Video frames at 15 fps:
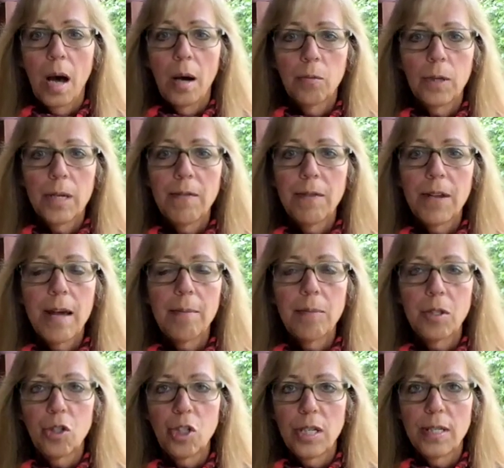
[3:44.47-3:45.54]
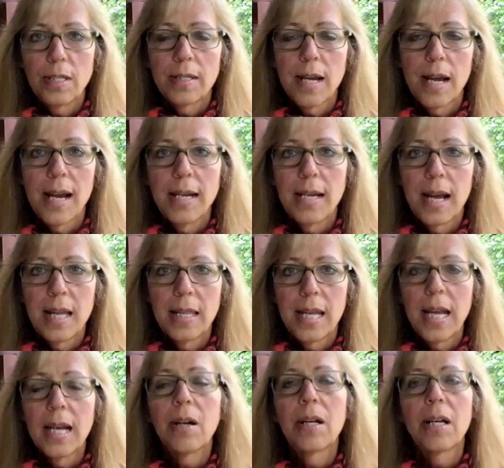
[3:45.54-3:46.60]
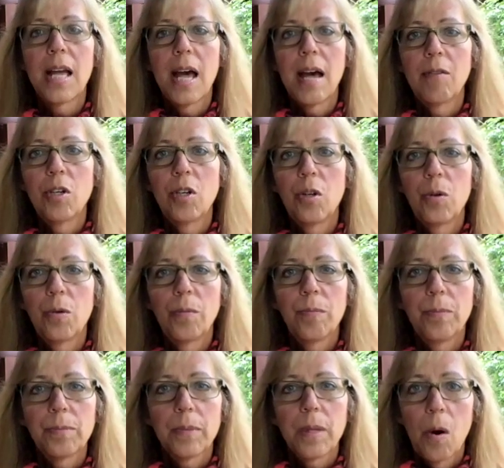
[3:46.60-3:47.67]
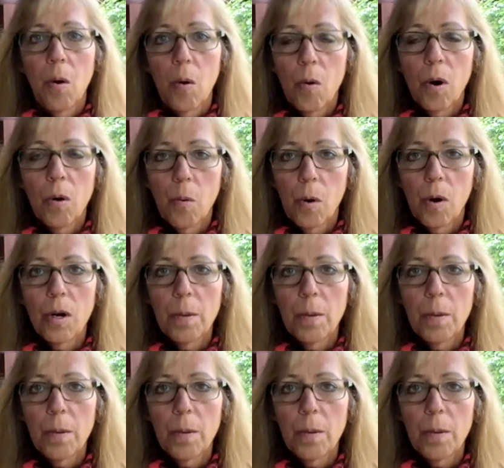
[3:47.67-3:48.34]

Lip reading: revamp the cheese sign on the Herrick Avenue for Warner